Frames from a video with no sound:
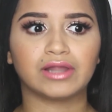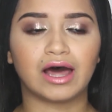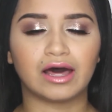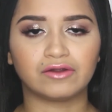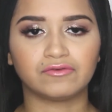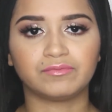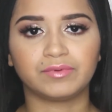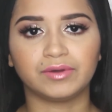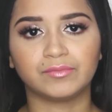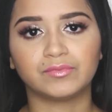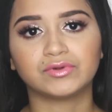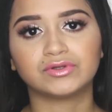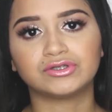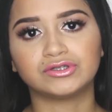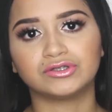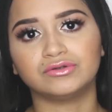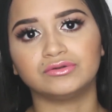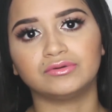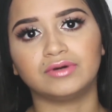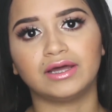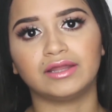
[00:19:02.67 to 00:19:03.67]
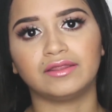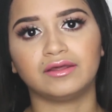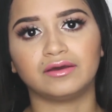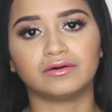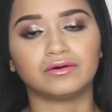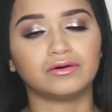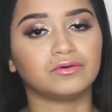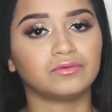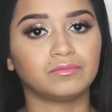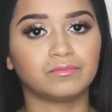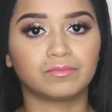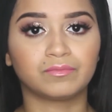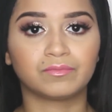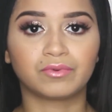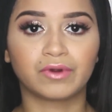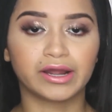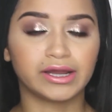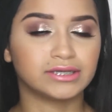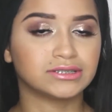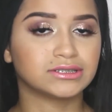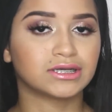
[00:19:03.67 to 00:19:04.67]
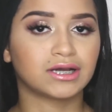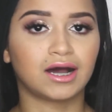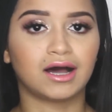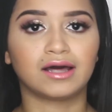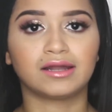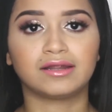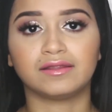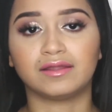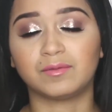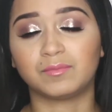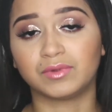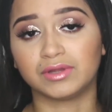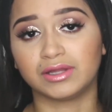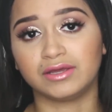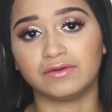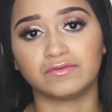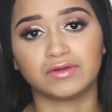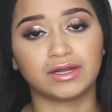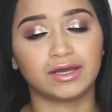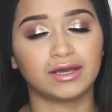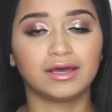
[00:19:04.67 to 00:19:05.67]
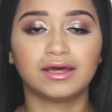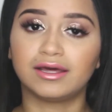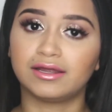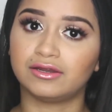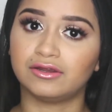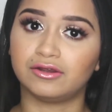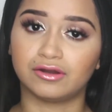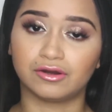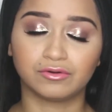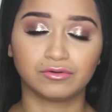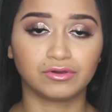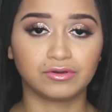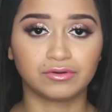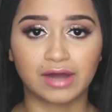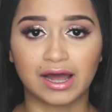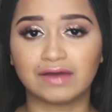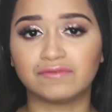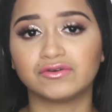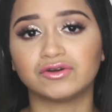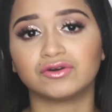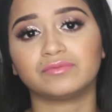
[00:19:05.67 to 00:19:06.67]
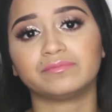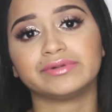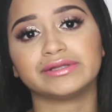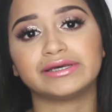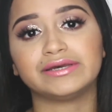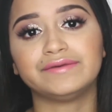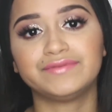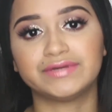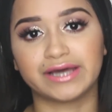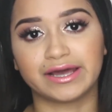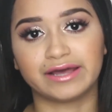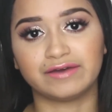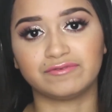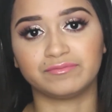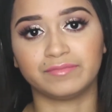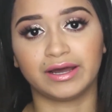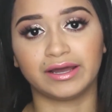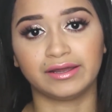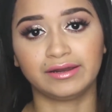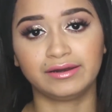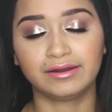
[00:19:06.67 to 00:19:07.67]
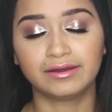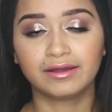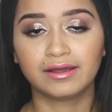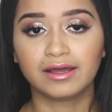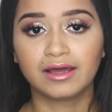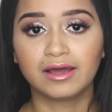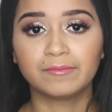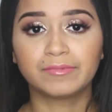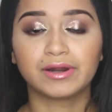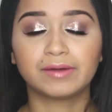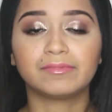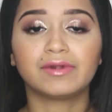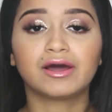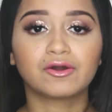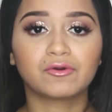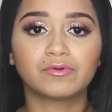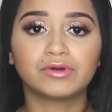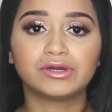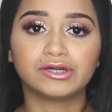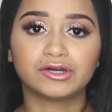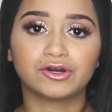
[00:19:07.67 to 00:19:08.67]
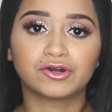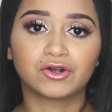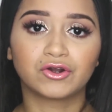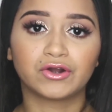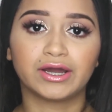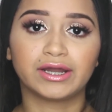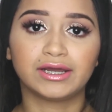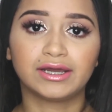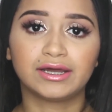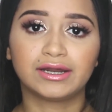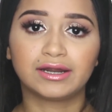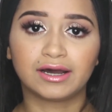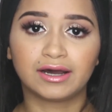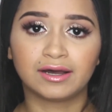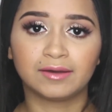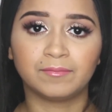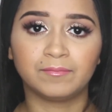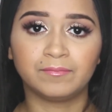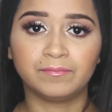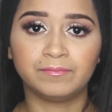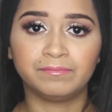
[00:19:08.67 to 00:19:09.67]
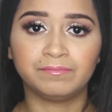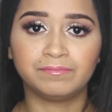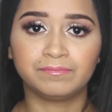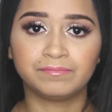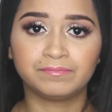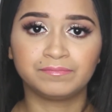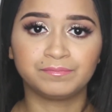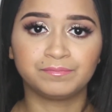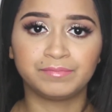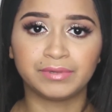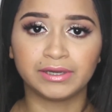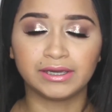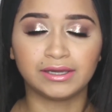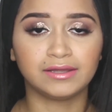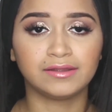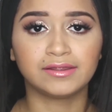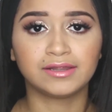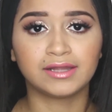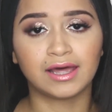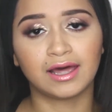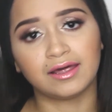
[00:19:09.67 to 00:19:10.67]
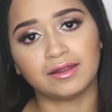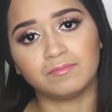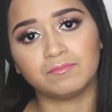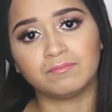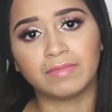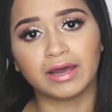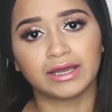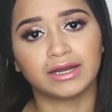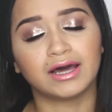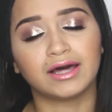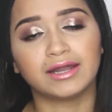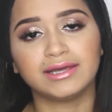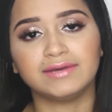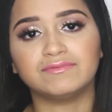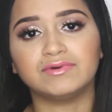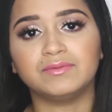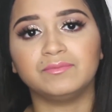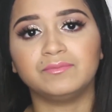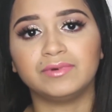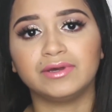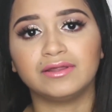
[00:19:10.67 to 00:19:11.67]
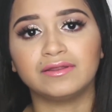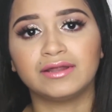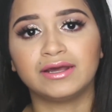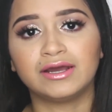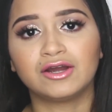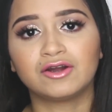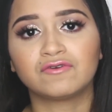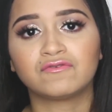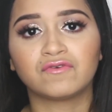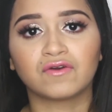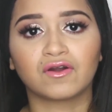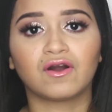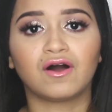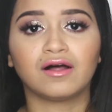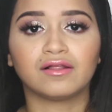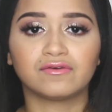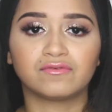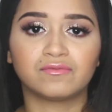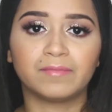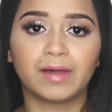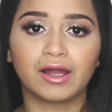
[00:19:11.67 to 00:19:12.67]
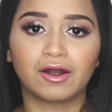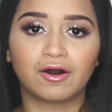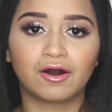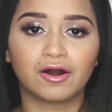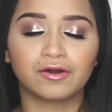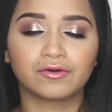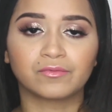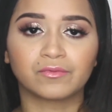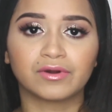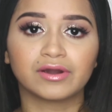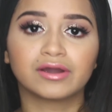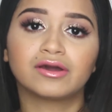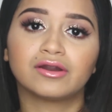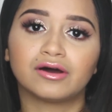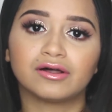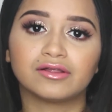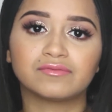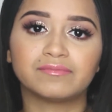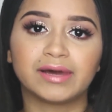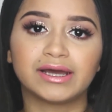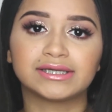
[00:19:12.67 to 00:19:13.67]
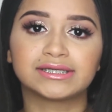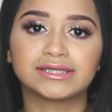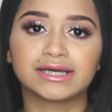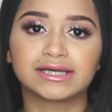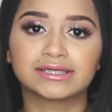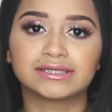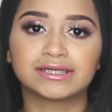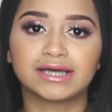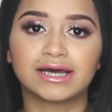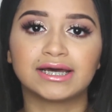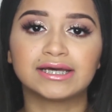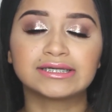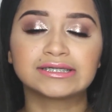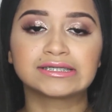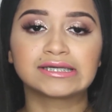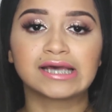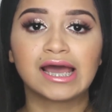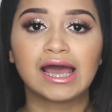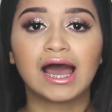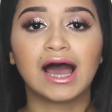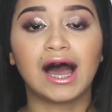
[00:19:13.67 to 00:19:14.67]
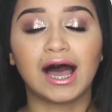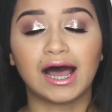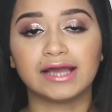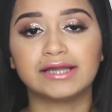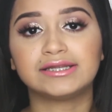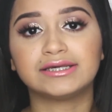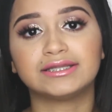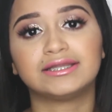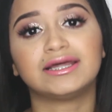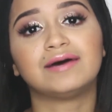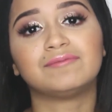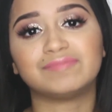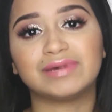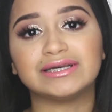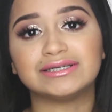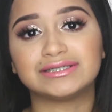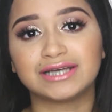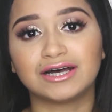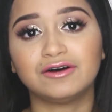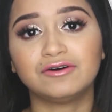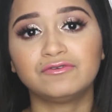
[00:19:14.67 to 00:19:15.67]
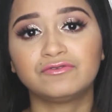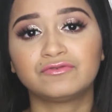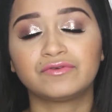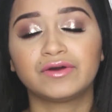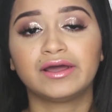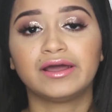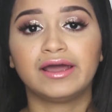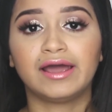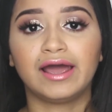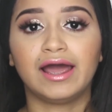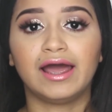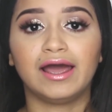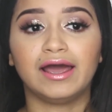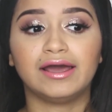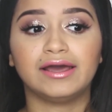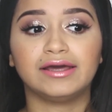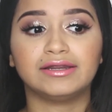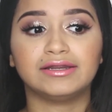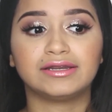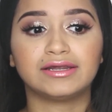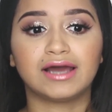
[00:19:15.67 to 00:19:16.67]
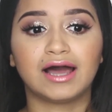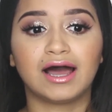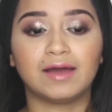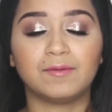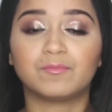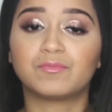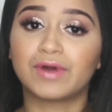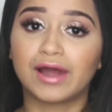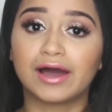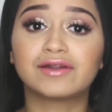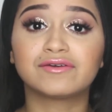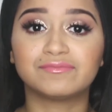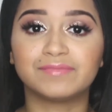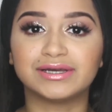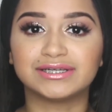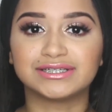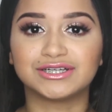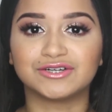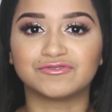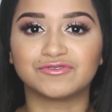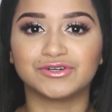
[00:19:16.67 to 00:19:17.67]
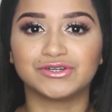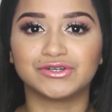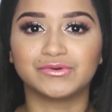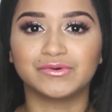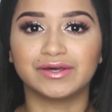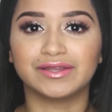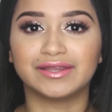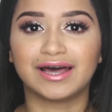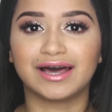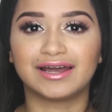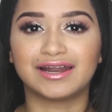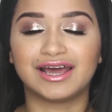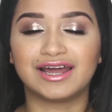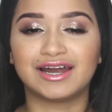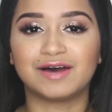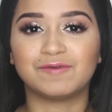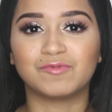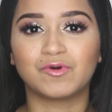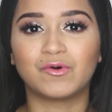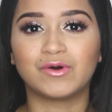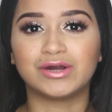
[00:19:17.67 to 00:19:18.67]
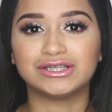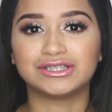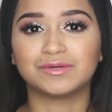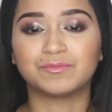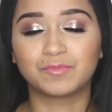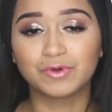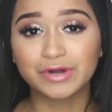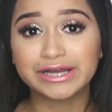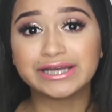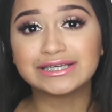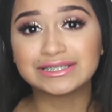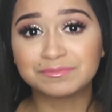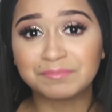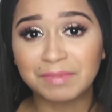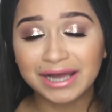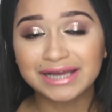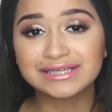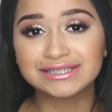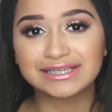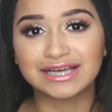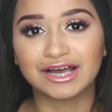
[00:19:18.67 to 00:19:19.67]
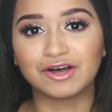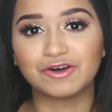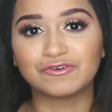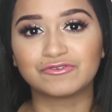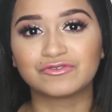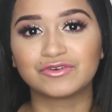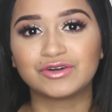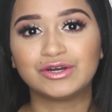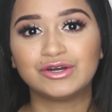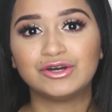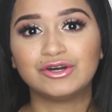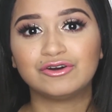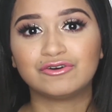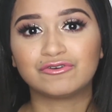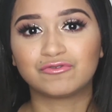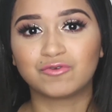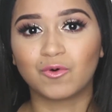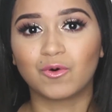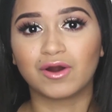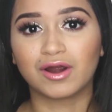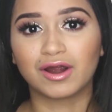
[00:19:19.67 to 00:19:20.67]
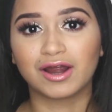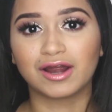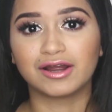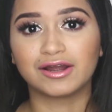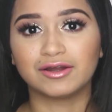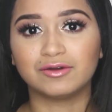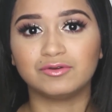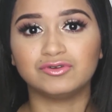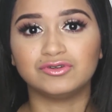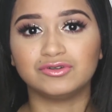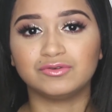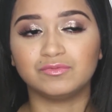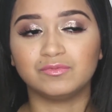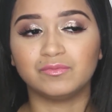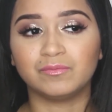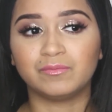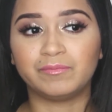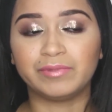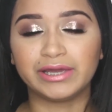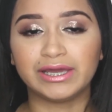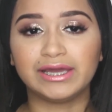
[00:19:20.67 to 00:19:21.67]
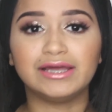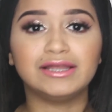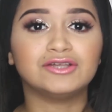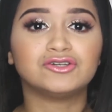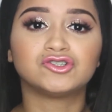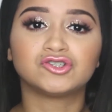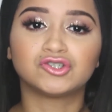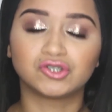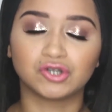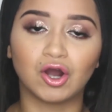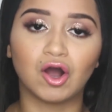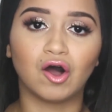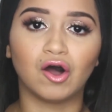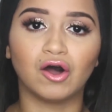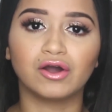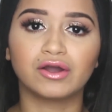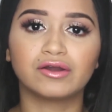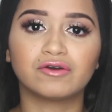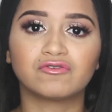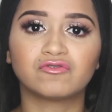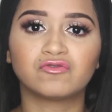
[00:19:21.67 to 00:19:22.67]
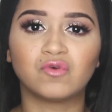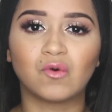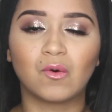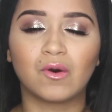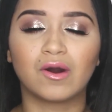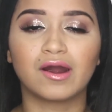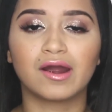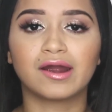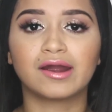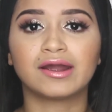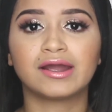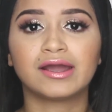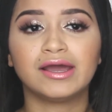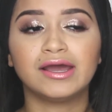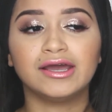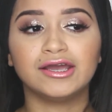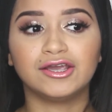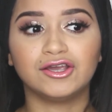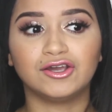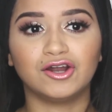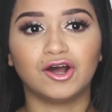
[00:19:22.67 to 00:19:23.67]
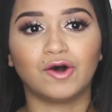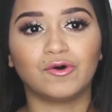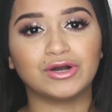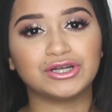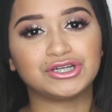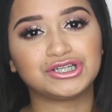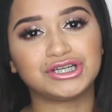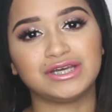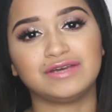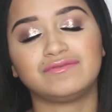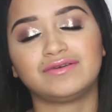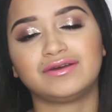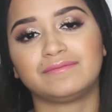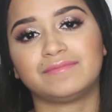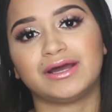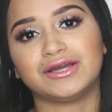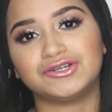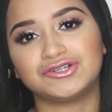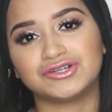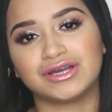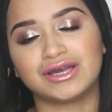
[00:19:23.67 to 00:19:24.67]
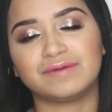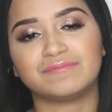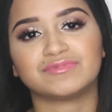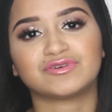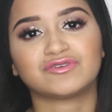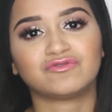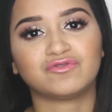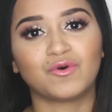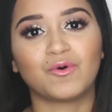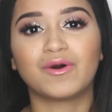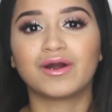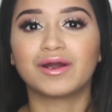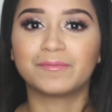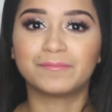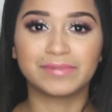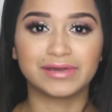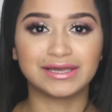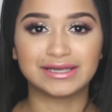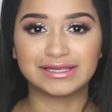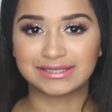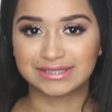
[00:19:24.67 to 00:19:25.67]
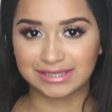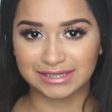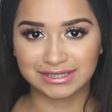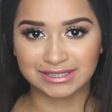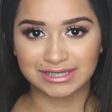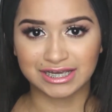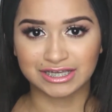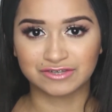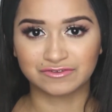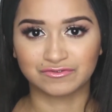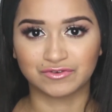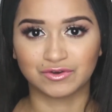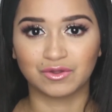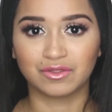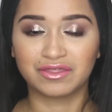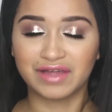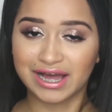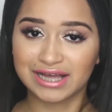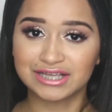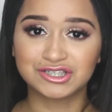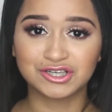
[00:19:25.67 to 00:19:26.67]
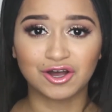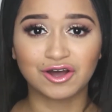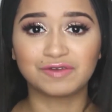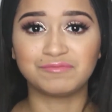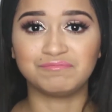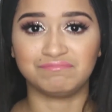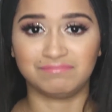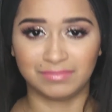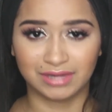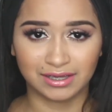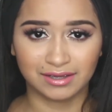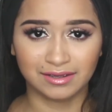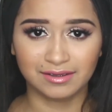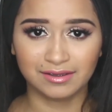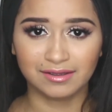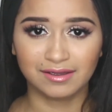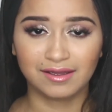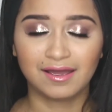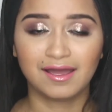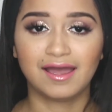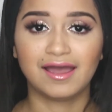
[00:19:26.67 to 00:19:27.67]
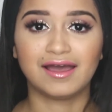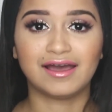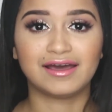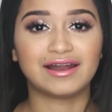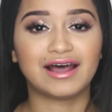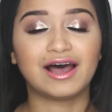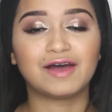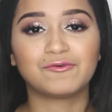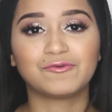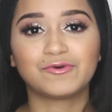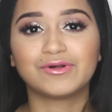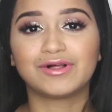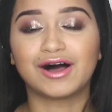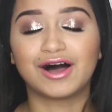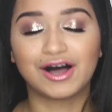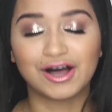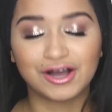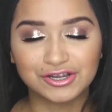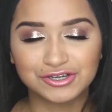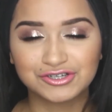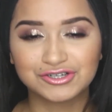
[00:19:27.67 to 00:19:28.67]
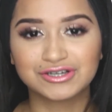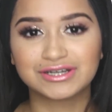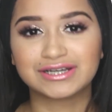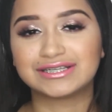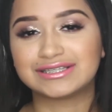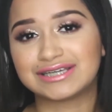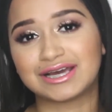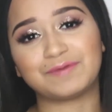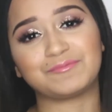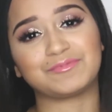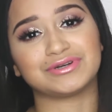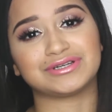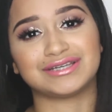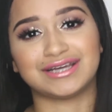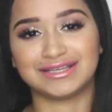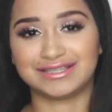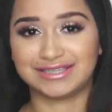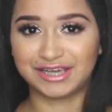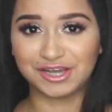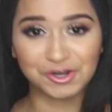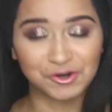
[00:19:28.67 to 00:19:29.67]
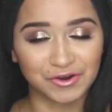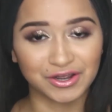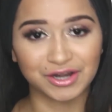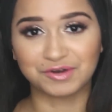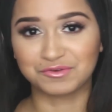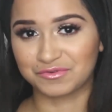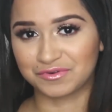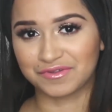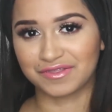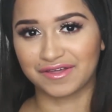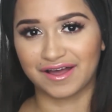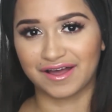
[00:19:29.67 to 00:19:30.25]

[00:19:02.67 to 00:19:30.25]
a lot of people do, and they'll praise God and they believe in it, and you know, you have your own beliefs, I have mine. But I'm not going to accredit a being that might not even be there for all of my hard work and all of my success. I did that myself, and I'm proud of myself for doing that, and I'm going to praise myself for being strong, for, you know, achieving my dreams, for being successful. That's on me, and I will 110% take credit for